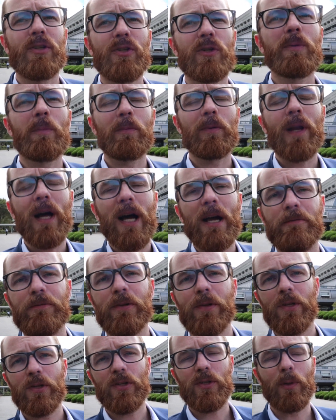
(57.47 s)
to apply
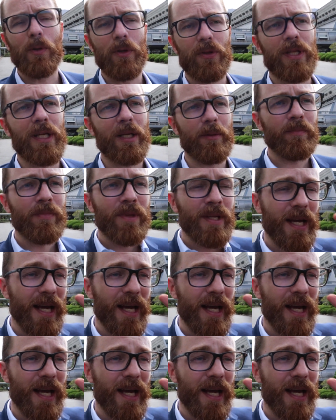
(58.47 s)
for this whole thing.